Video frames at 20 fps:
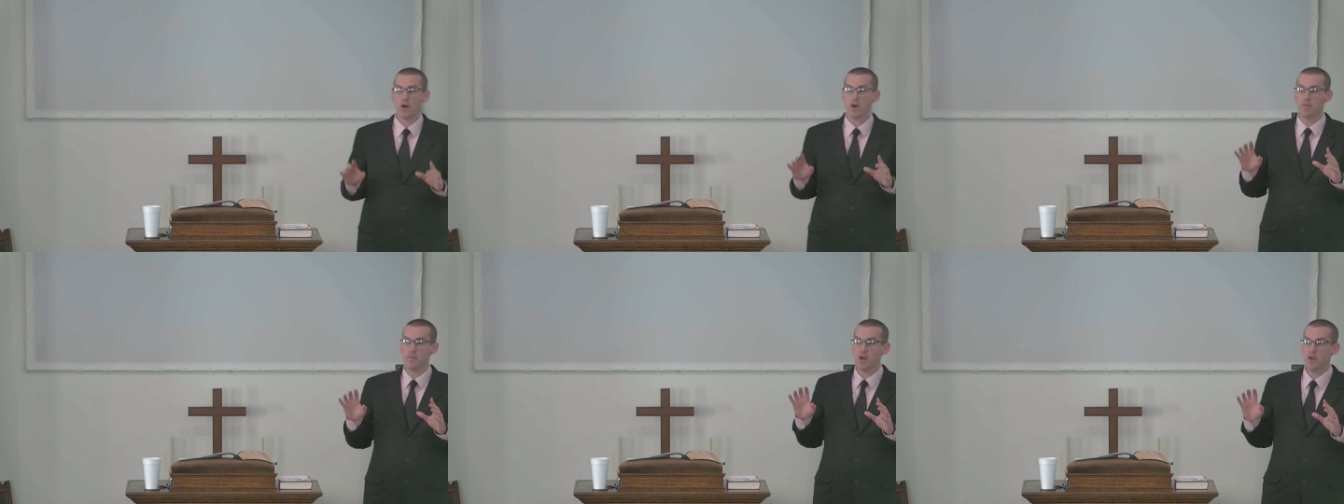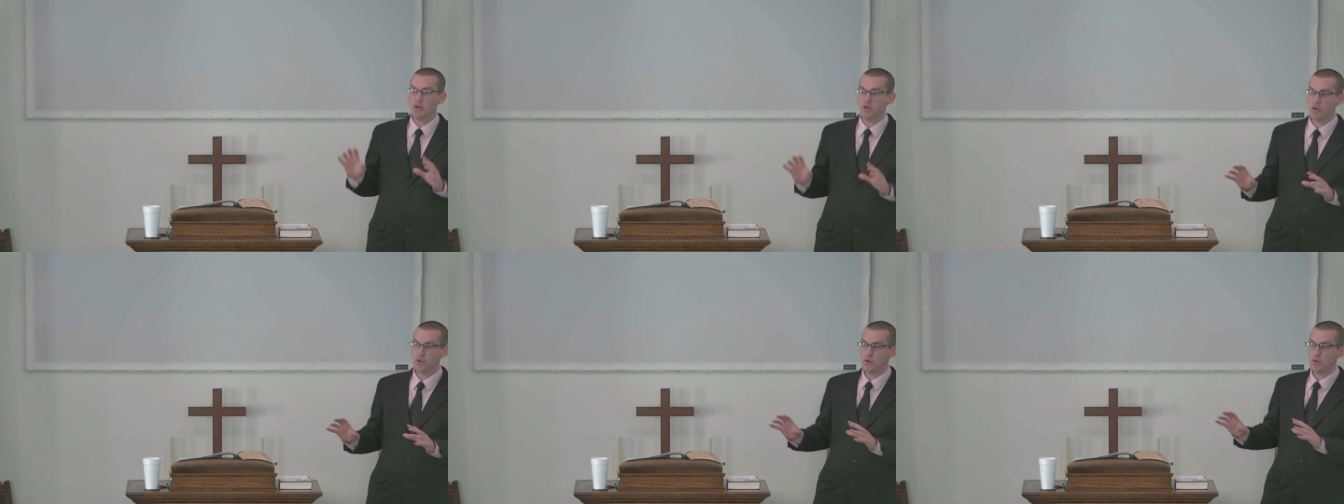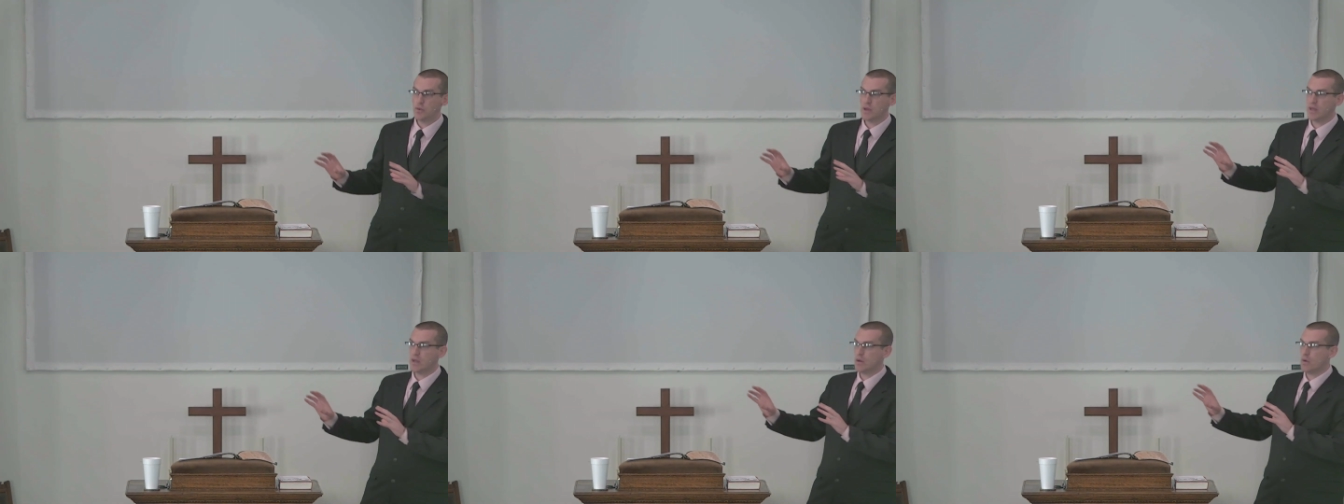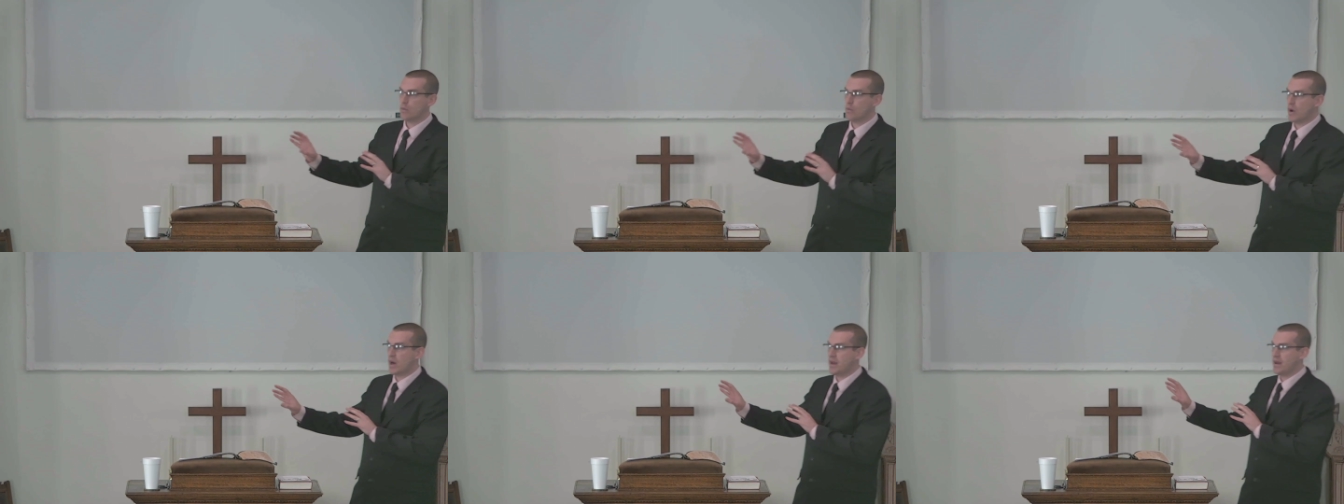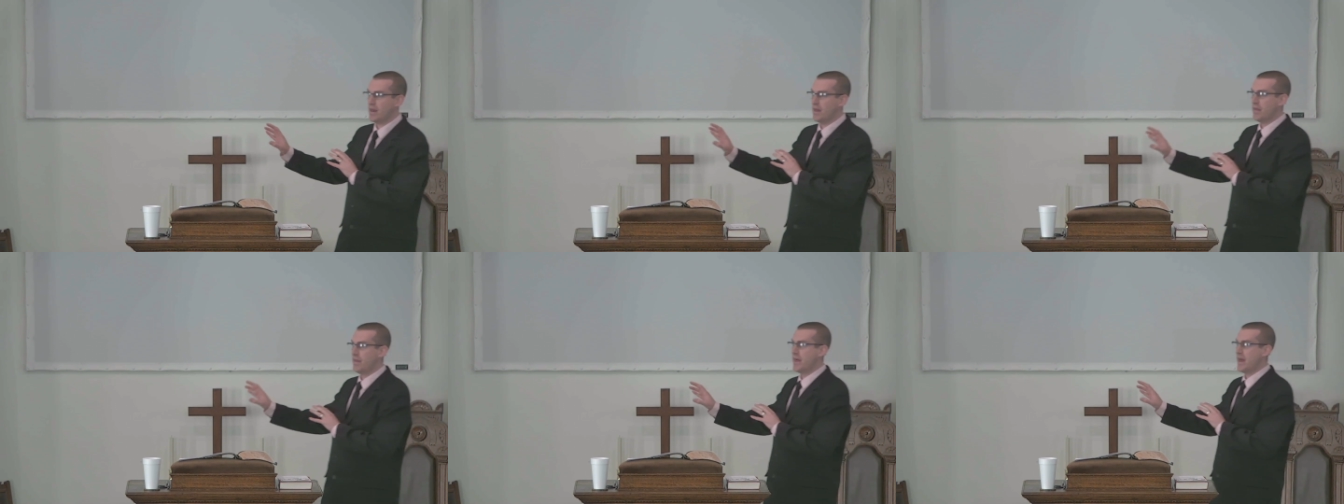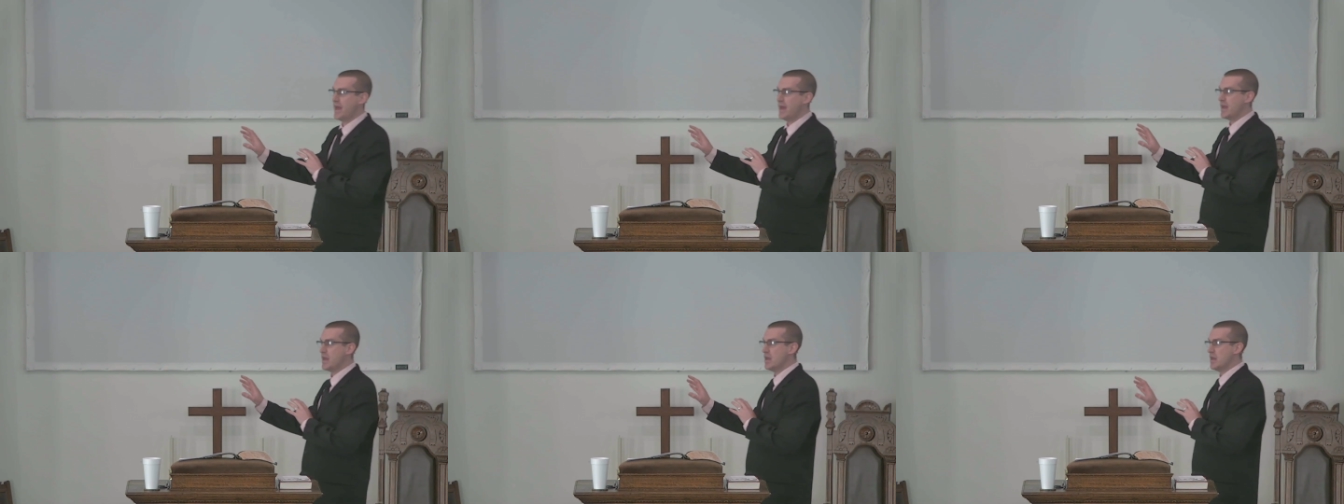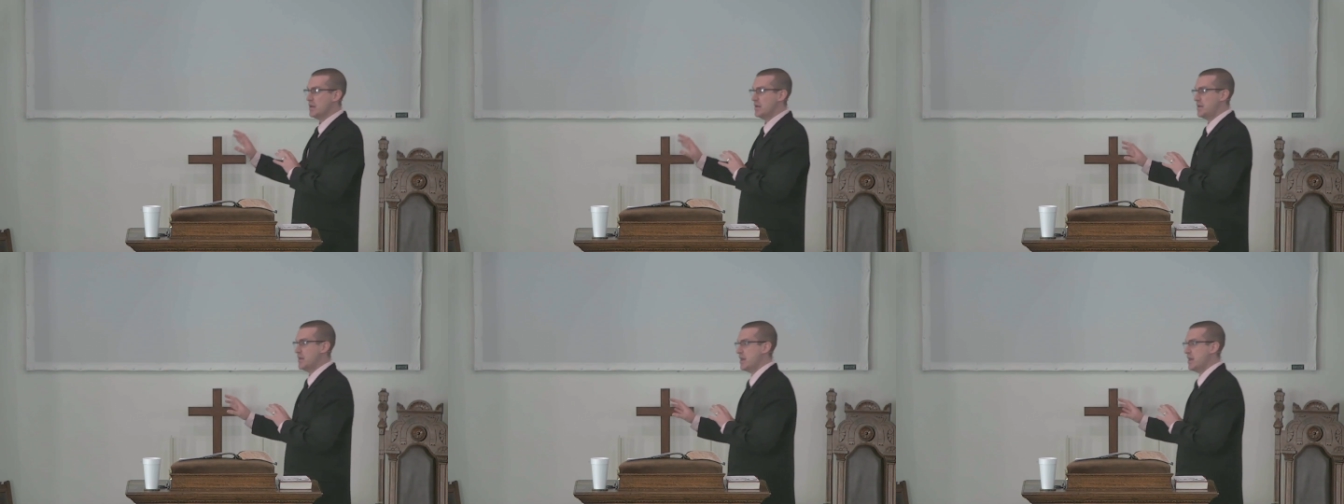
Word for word: from doing what they